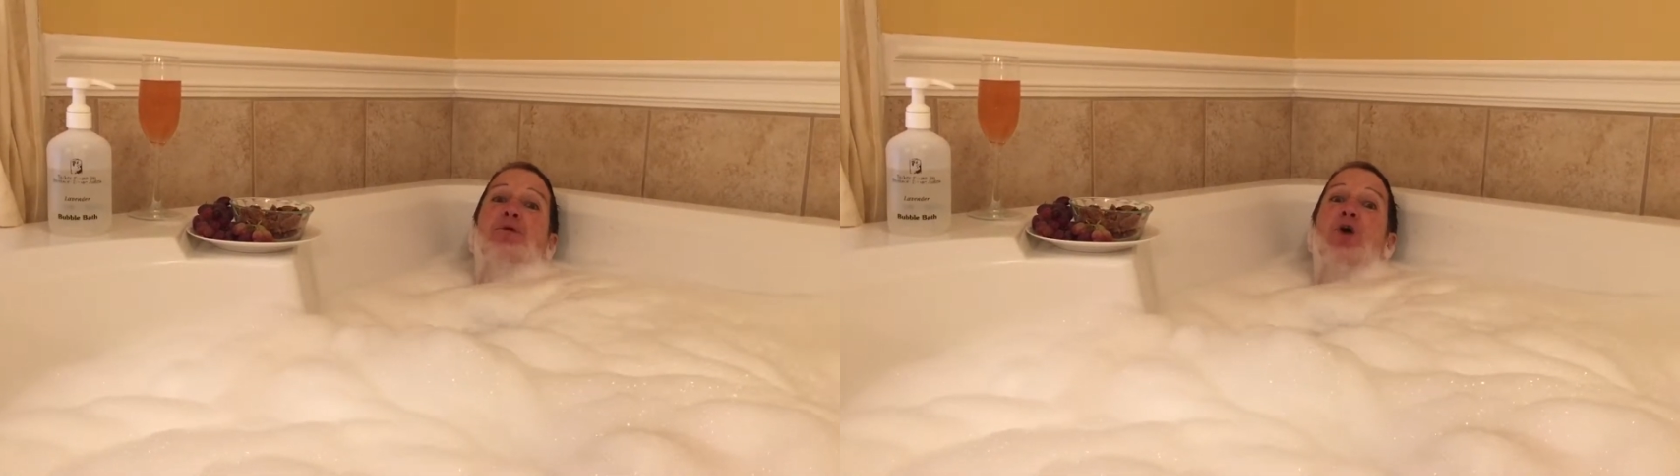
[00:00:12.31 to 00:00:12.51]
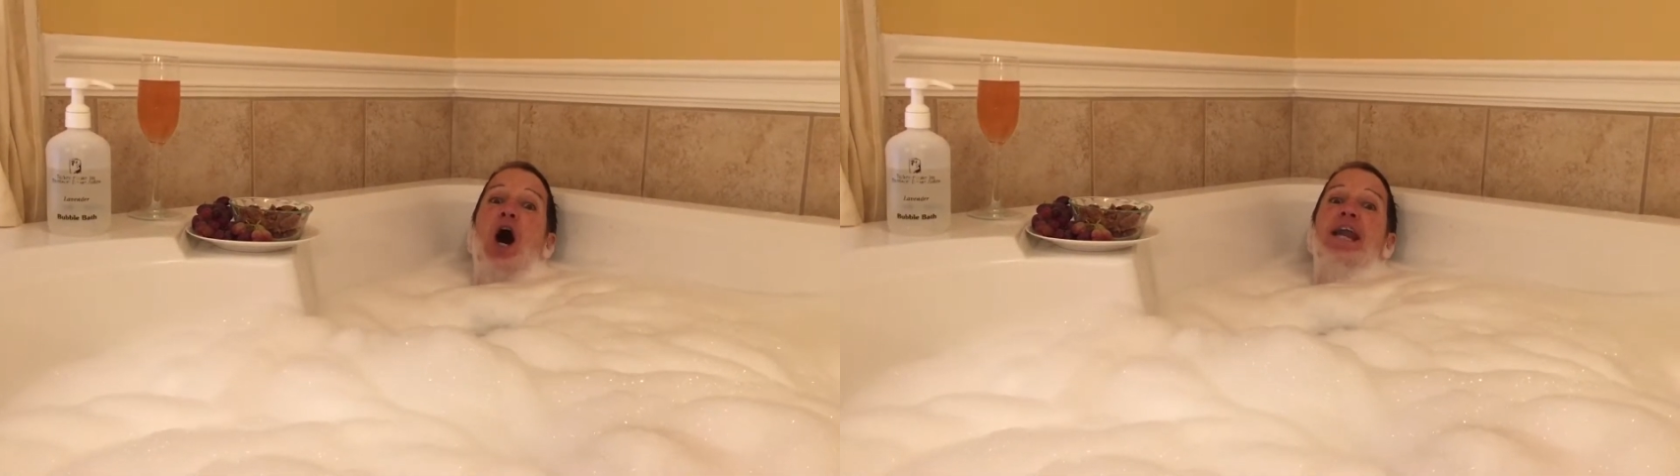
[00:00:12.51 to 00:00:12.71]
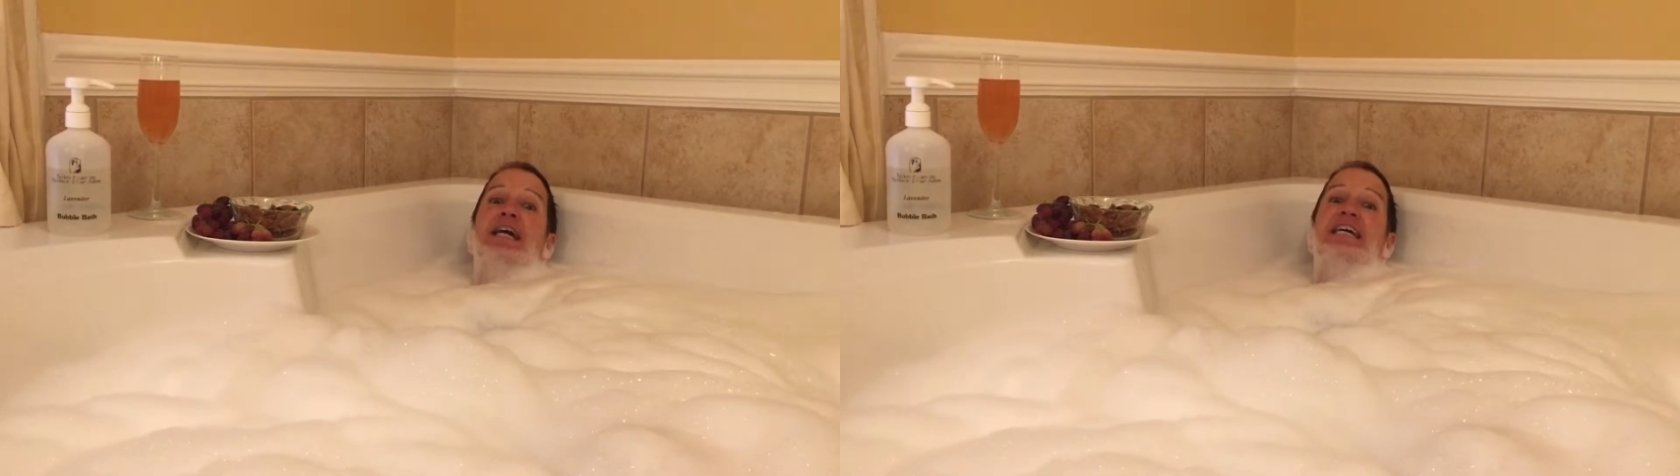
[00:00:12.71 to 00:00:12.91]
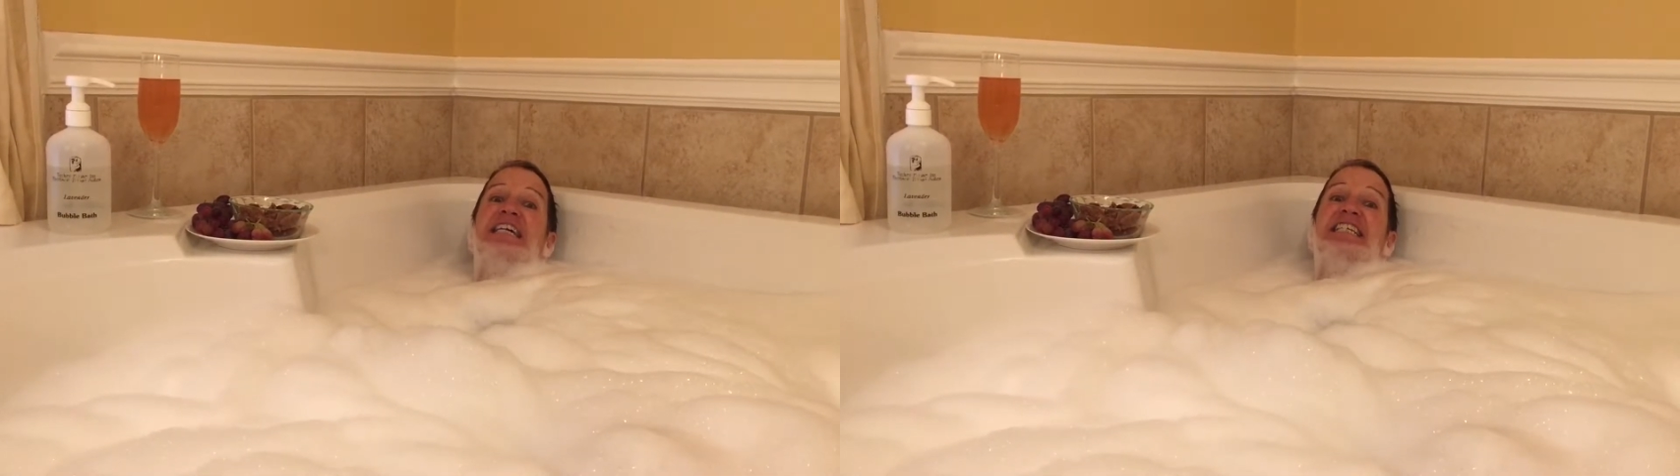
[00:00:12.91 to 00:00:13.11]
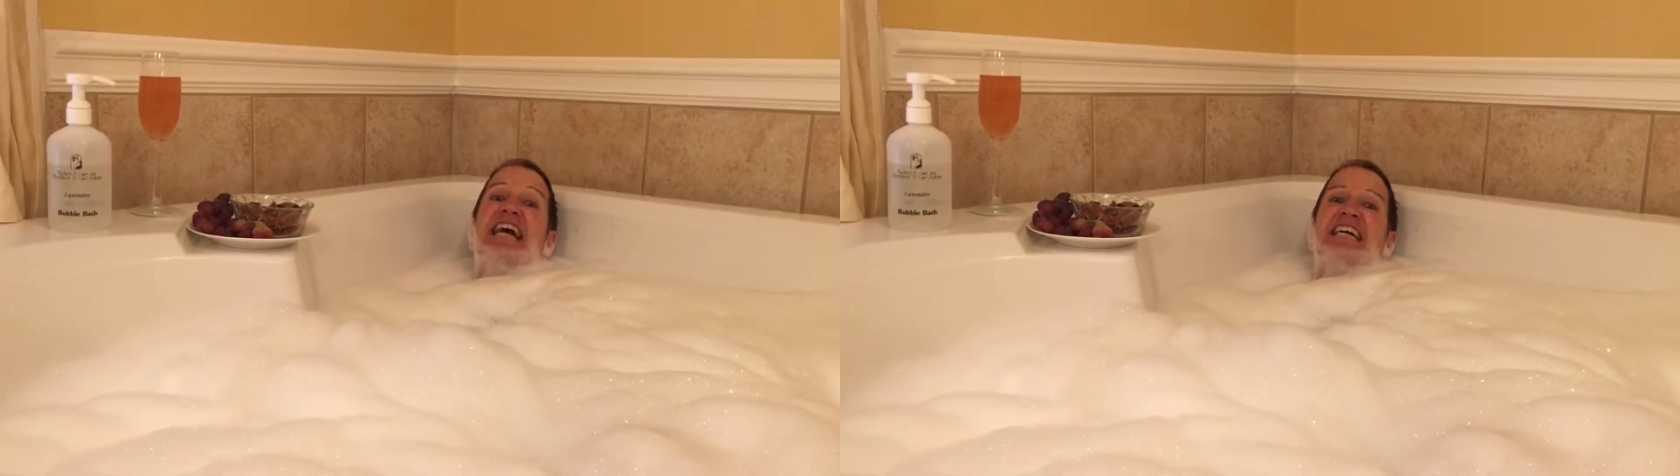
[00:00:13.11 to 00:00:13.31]
product
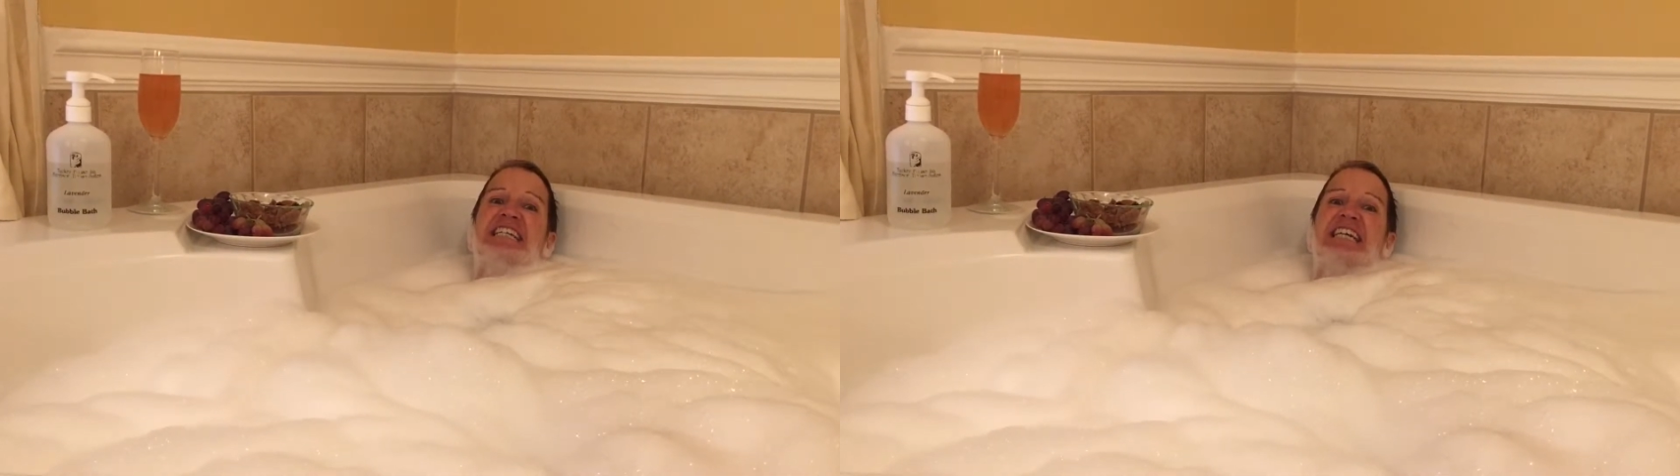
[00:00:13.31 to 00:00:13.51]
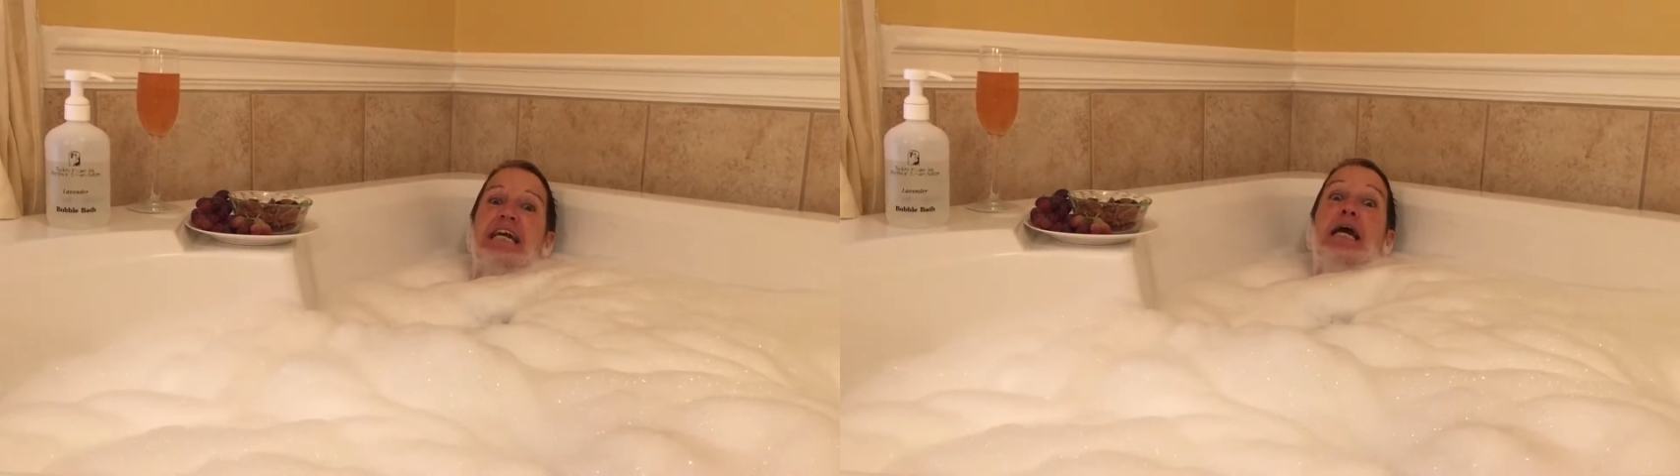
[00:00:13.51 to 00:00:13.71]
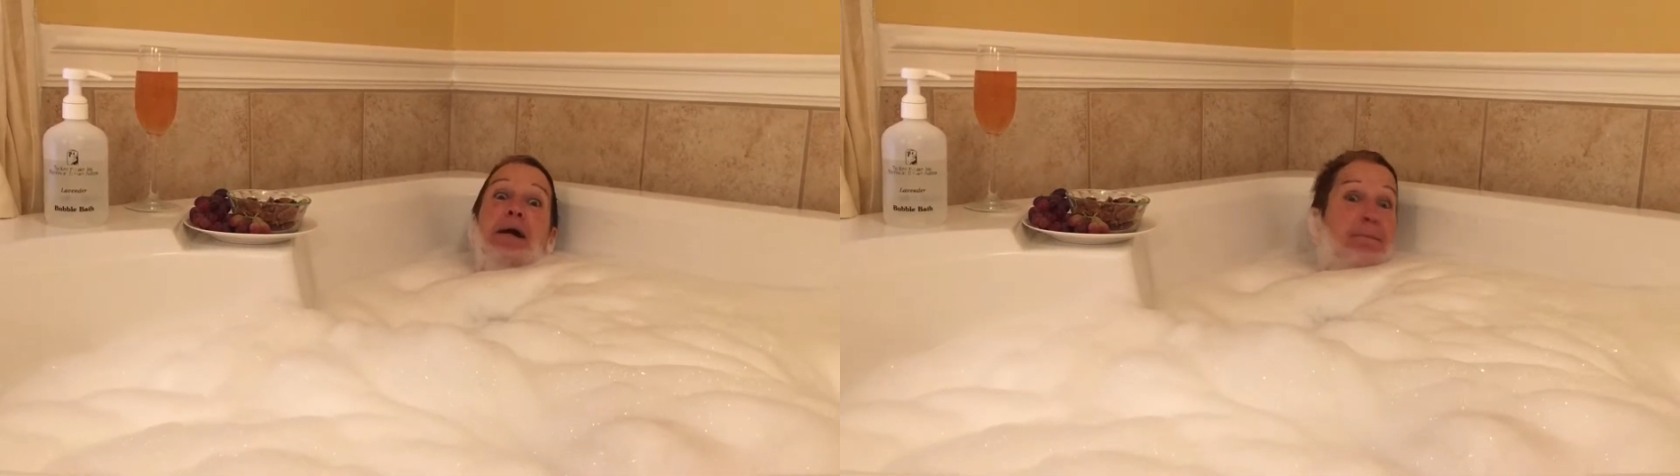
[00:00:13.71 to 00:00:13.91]
testing,